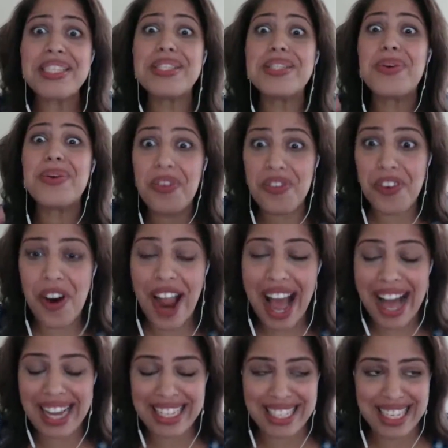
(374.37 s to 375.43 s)
school for
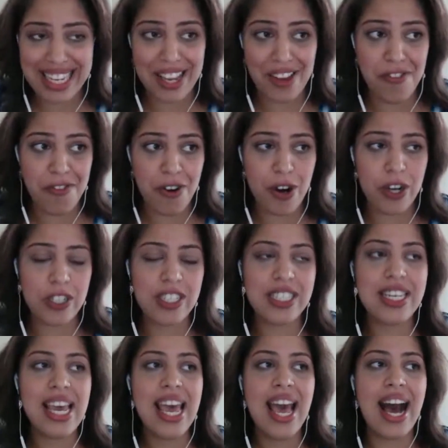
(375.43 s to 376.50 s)
acting first,
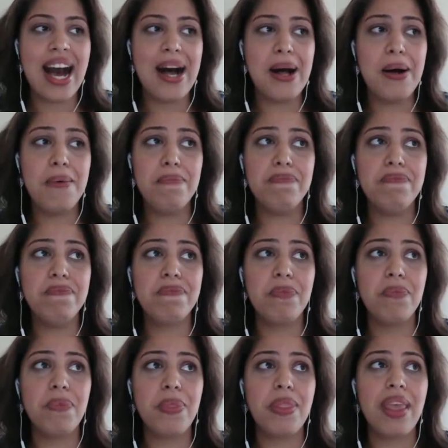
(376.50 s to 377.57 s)
and
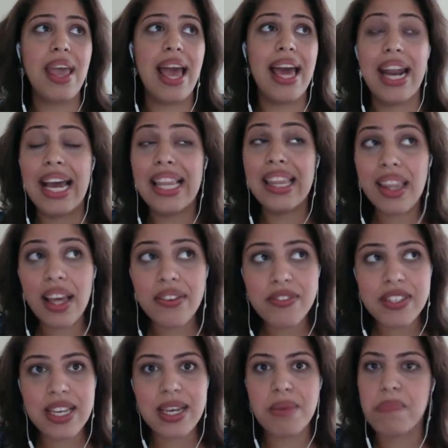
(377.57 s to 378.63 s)
I
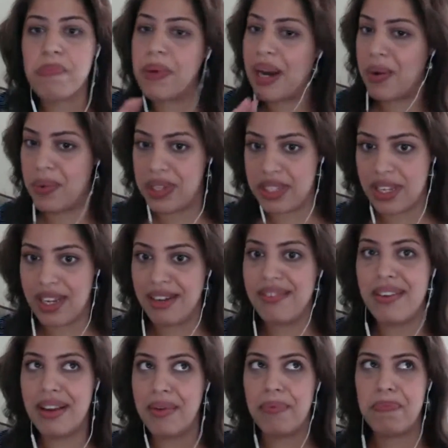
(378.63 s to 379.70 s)
loved it, but I wasn't
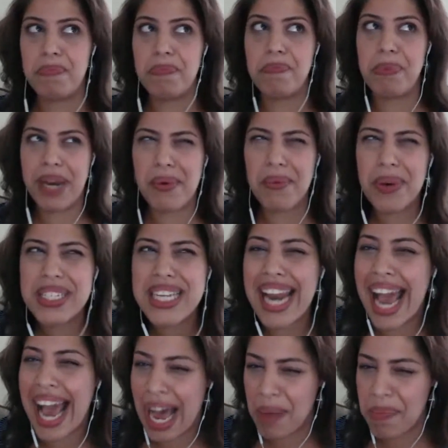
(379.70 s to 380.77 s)

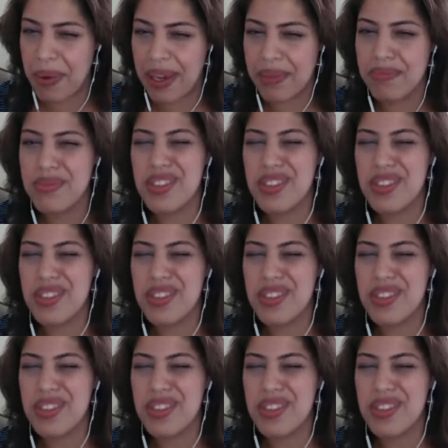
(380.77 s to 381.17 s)
happy.